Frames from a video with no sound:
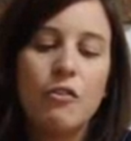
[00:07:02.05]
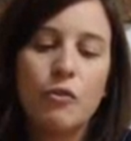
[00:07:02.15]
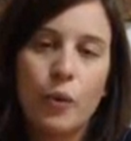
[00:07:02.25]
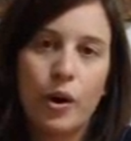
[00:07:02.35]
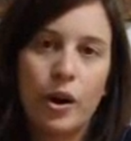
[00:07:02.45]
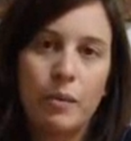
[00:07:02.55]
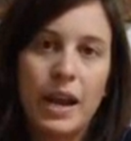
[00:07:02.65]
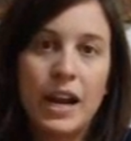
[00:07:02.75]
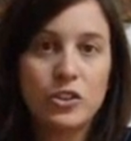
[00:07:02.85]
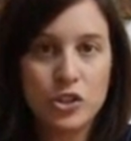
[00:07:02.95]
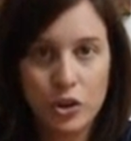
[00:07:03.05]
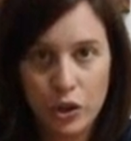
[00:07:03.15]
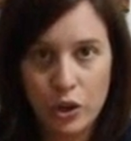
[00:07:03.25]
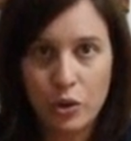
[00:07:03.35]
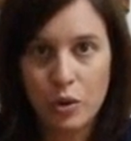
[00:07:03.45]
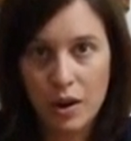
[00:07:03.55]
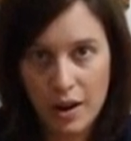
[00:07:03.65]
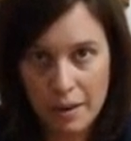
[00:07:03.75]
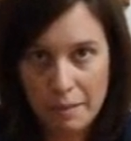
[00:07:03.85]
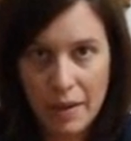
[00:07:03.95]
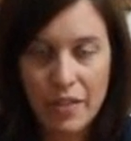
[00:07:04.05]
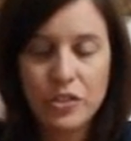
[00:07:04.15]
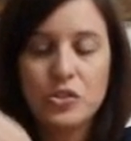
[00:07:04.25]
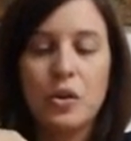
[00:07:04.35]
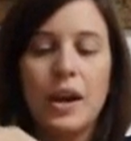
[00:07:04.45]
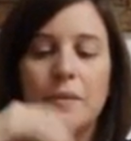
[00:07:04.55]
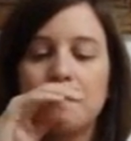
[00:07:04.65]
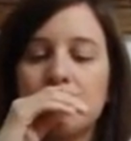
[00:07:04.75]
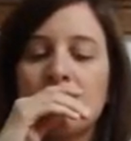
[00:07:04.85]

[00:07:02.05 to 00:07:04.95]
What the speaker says: a form, and I'll show you on the screen,